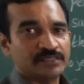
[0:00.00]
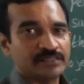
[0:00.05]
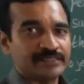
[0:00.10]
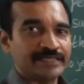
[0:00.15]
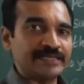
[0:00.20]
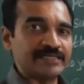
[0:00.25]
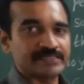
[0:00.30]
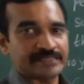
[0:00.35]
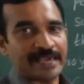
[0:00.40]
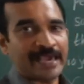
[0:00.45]

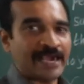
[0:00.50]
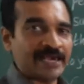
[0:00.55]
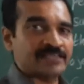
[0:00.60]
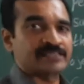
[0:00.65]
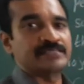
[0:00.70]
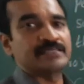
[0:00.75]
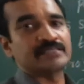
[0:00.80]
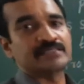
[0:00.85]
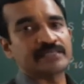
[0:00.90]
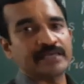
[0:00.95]
That is
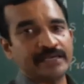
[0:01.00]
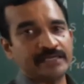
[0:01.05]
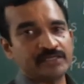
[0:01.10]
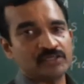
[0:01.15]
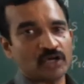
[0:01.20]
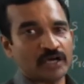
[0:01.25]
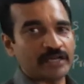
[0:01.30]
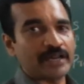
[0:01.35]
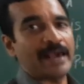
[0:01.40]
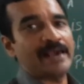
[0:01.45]
axis height
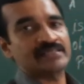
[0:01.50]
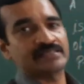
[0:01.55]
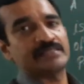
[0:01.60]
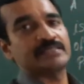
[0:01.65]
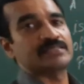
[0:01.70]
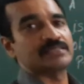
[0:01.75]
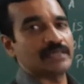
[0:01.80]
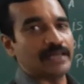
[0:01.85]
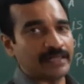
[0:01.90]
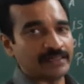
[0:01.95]
or
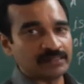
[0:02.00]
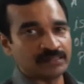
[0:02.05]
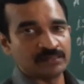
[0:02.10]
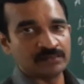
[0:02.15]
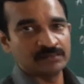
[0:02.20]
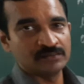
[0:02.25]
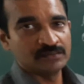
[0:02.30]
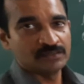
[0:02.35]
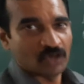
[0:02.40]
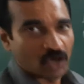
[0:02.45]
axis length
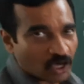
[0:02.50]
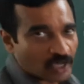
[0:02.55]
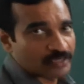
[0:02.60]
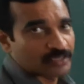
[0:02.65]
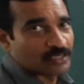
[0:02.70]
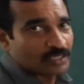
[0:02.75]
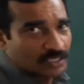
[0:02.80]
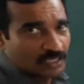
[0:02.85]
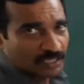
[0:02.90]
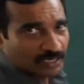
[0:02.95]
or
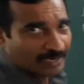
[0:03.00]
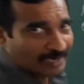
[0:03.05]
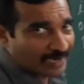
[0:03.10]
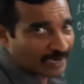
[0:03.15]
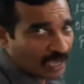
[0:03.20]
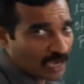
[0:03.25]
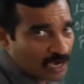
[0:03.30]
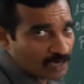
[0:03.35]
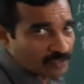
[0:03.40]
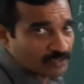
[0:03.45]

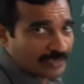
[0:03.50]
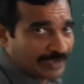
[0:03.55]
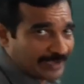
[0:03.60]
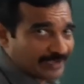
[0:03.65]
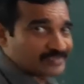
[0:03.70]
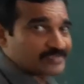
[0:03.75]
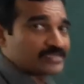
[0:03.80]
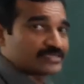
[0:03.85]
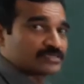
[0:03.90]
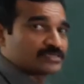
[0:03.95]
long
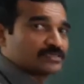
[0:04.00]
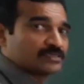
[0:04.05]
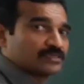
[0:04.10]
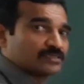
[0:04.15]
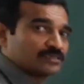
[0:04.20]
axis,